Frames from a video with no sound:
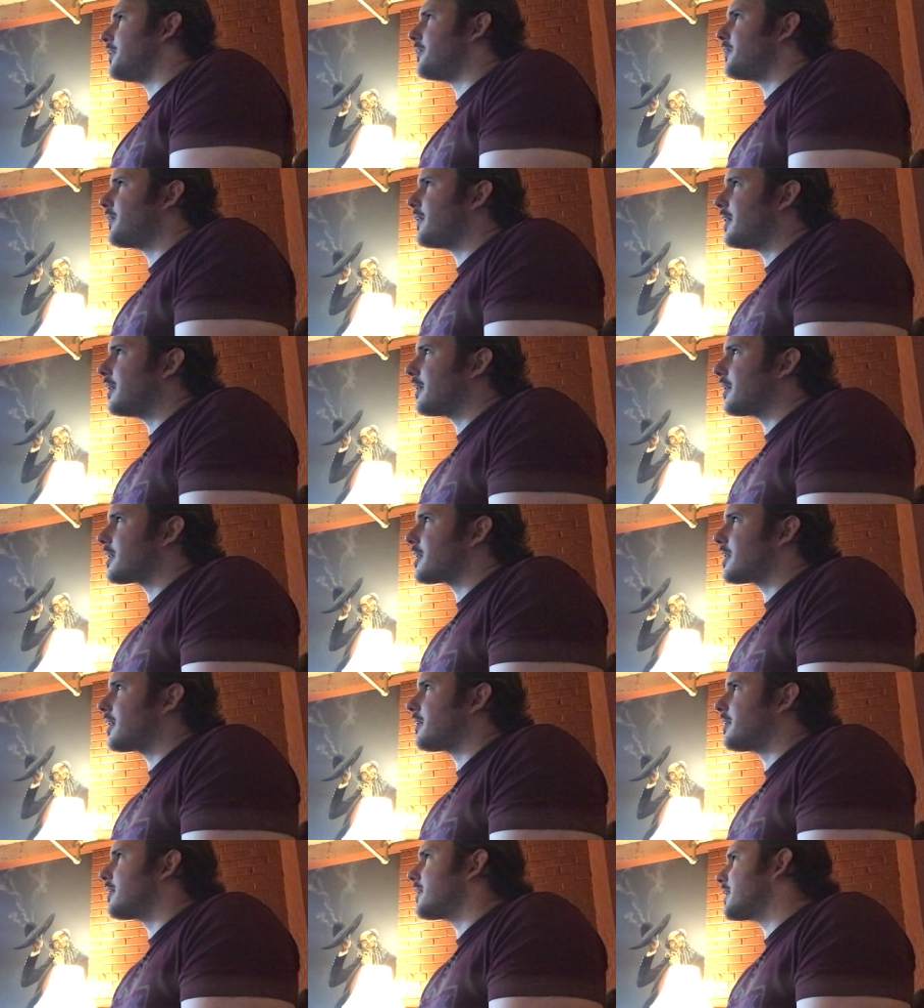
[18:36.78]
you feel a
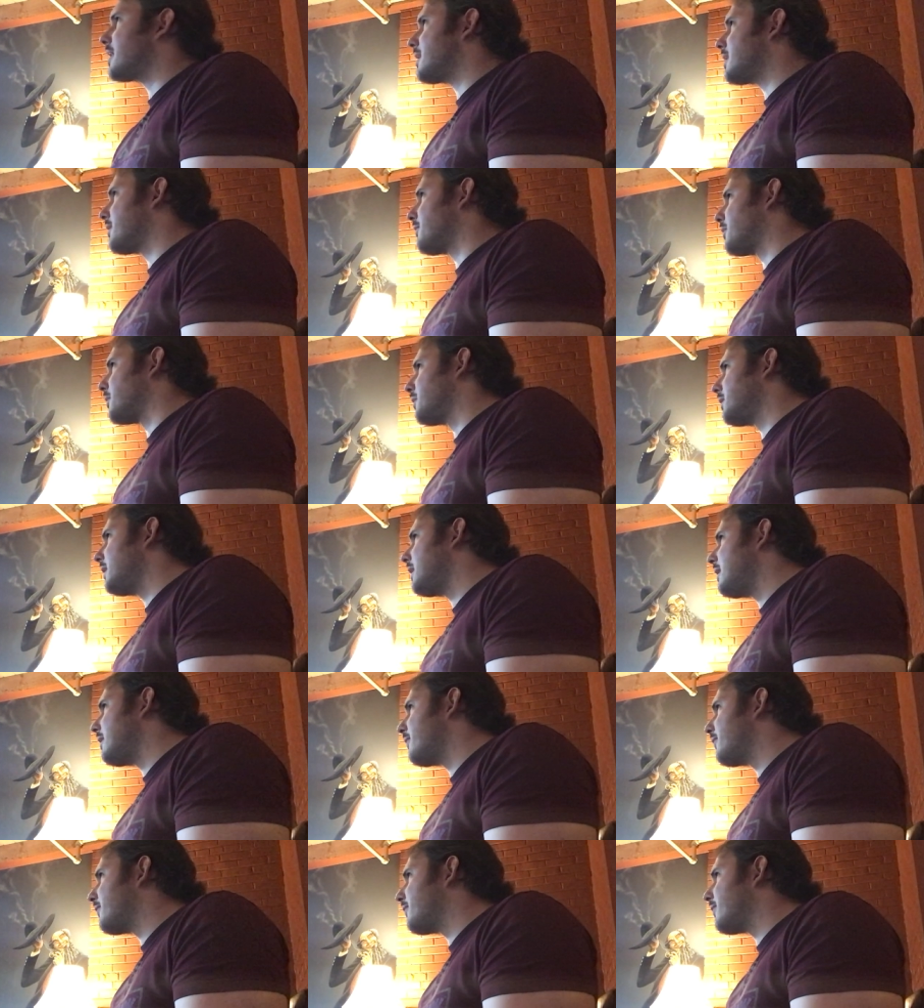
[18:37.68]
sudden sense of
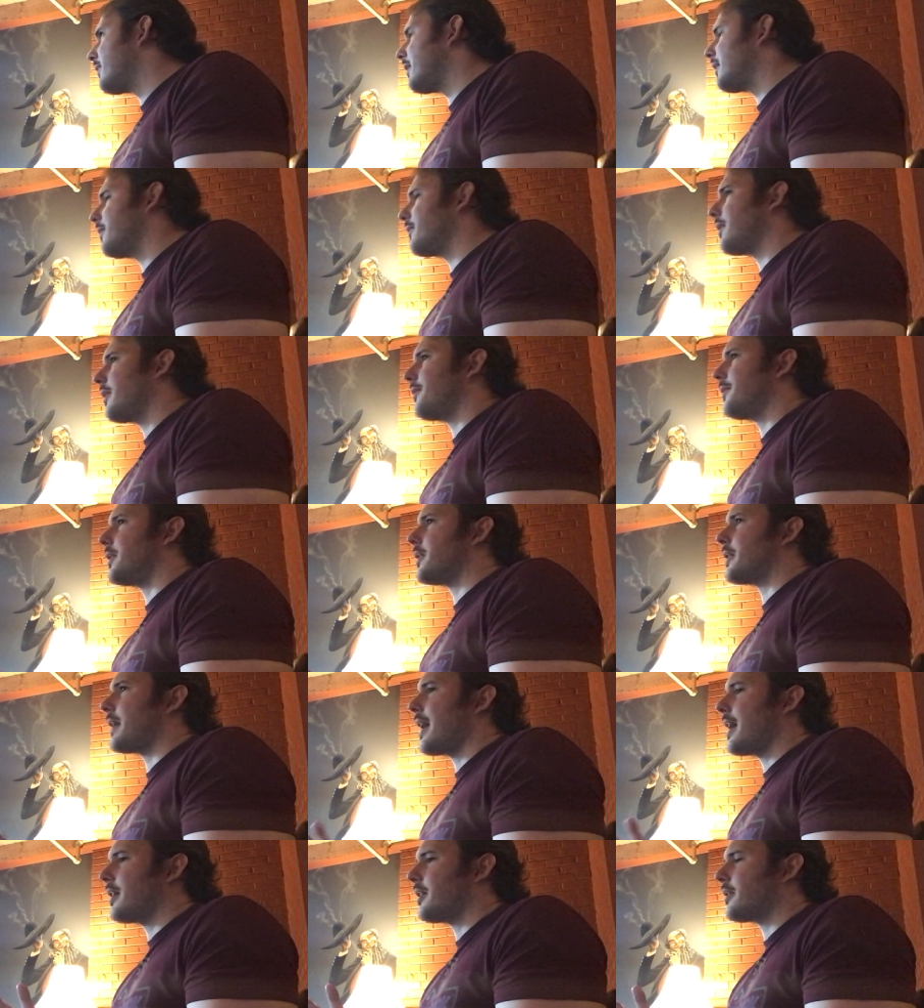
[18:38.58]
relief of
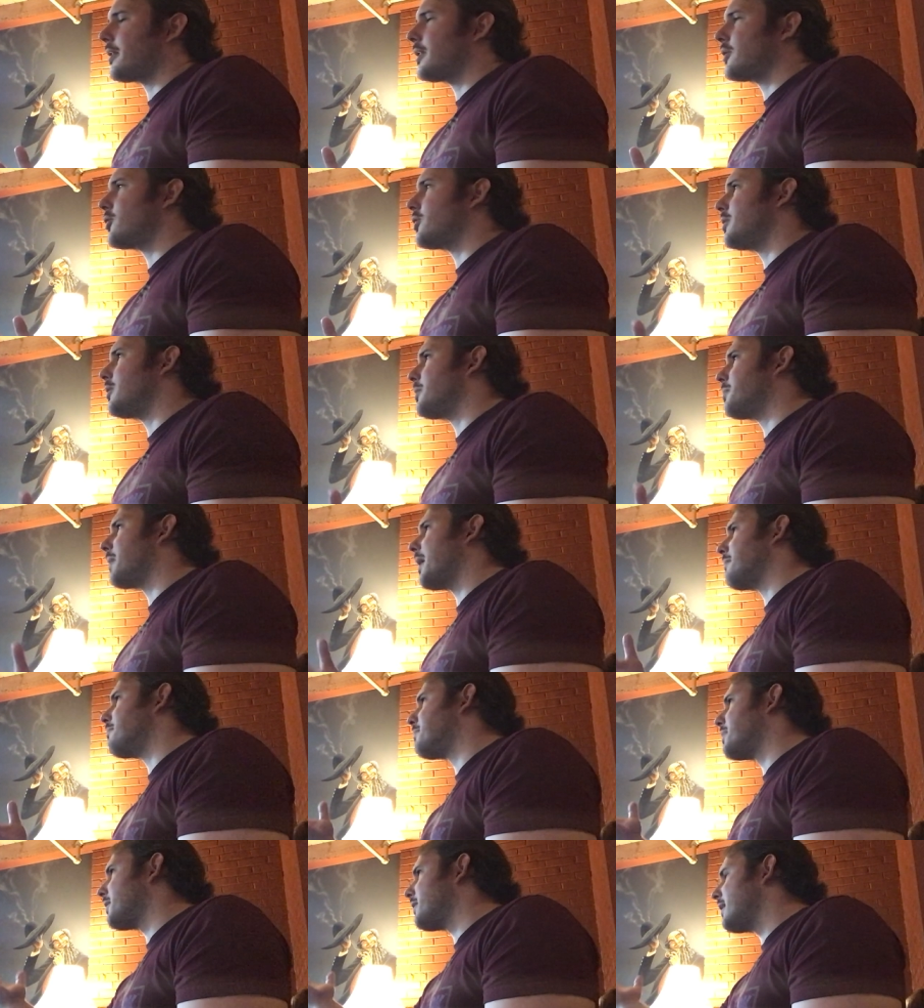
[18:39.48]
your anger issues by
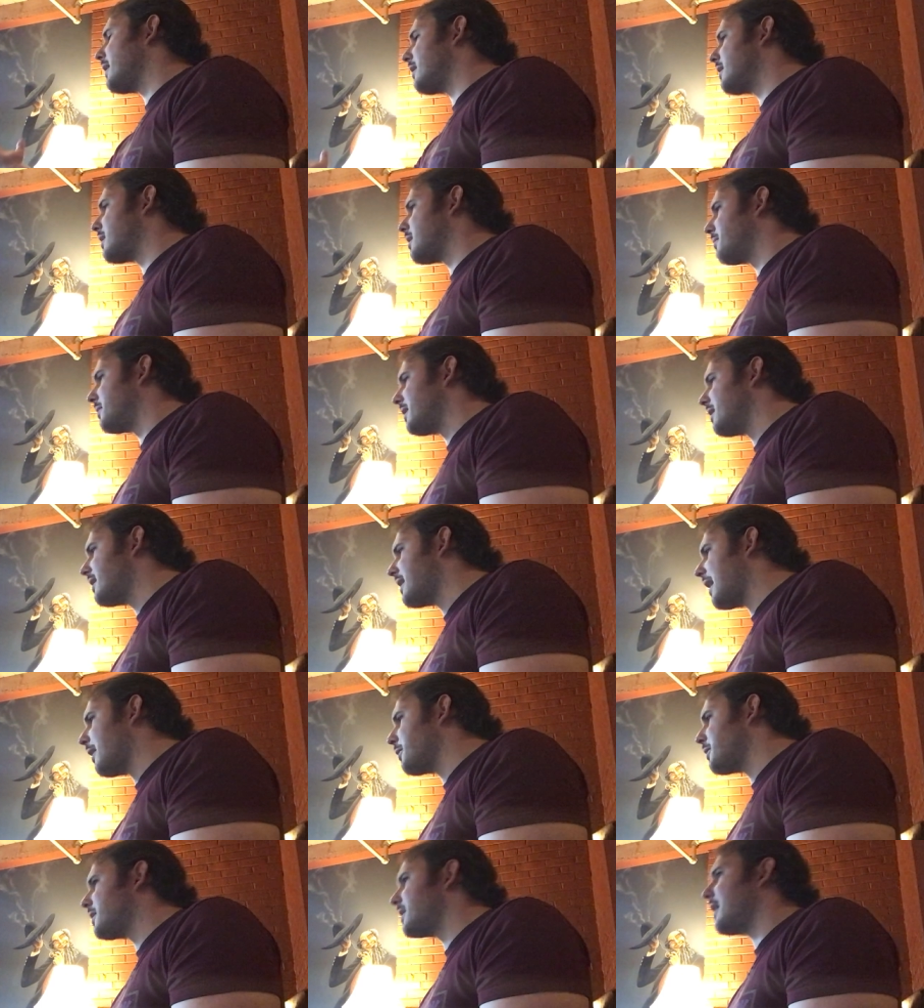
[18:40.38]
burning somebody's
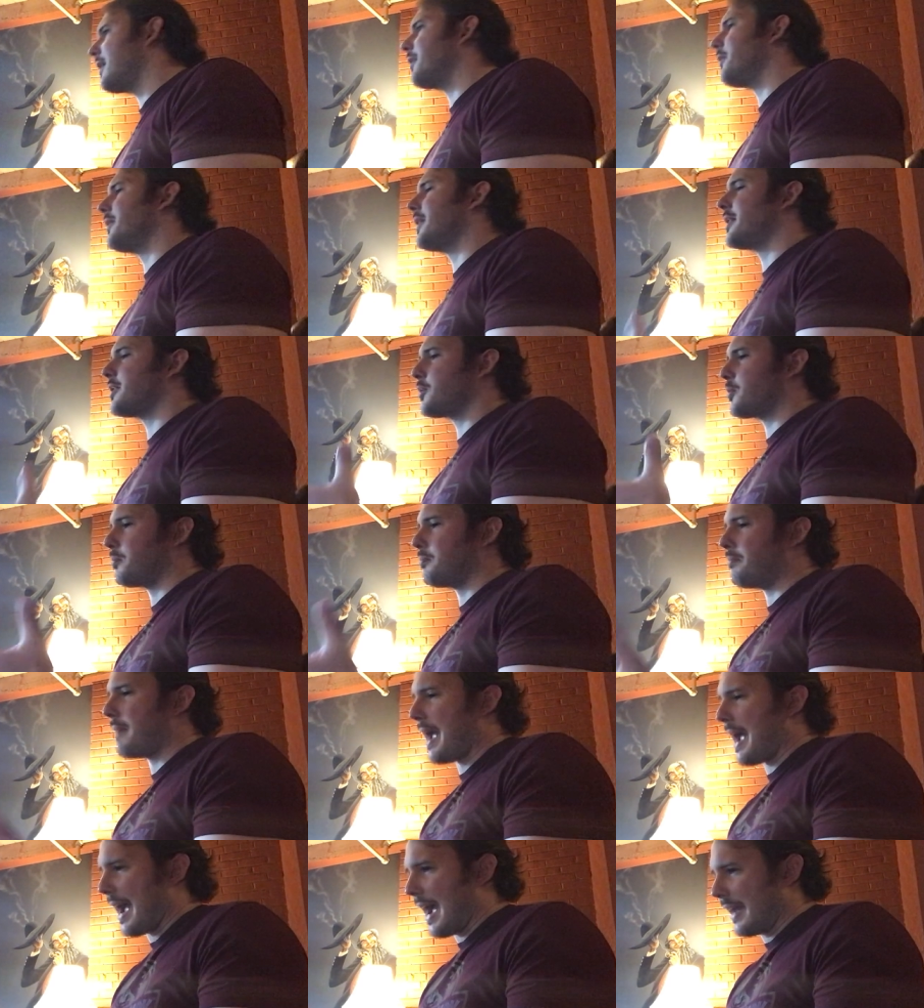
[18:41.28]
house down, that's
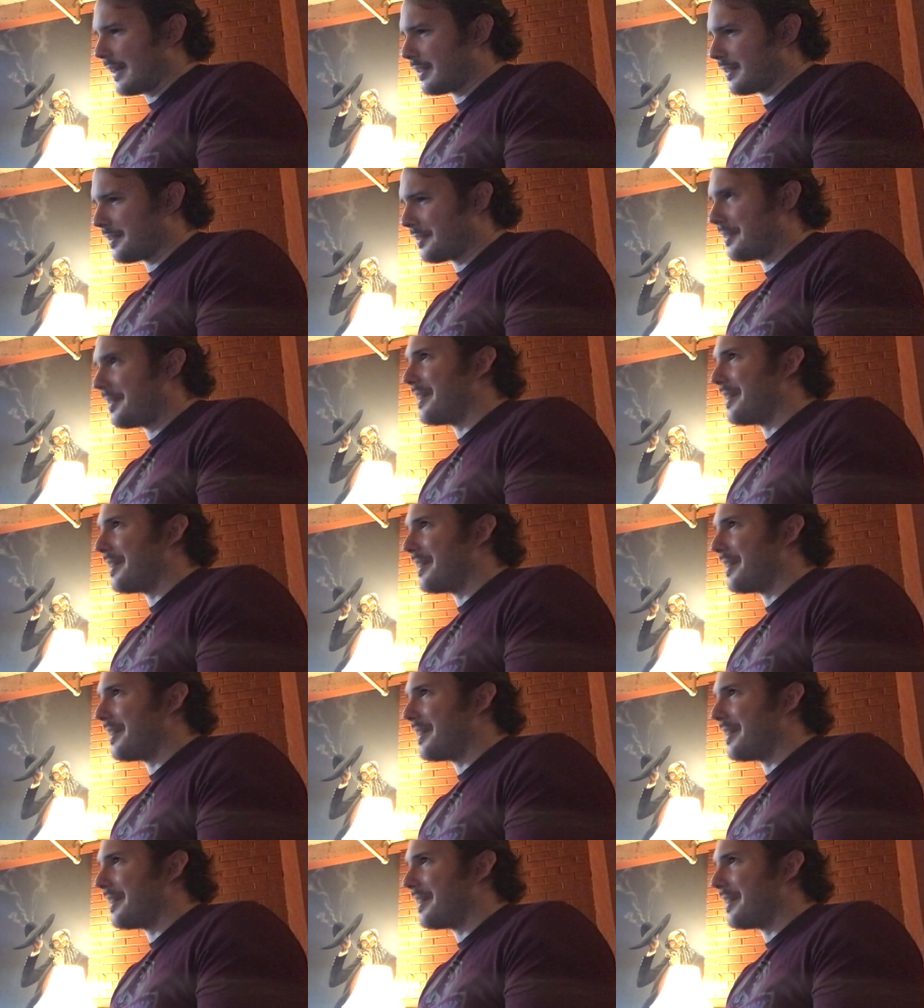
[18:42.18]
bad.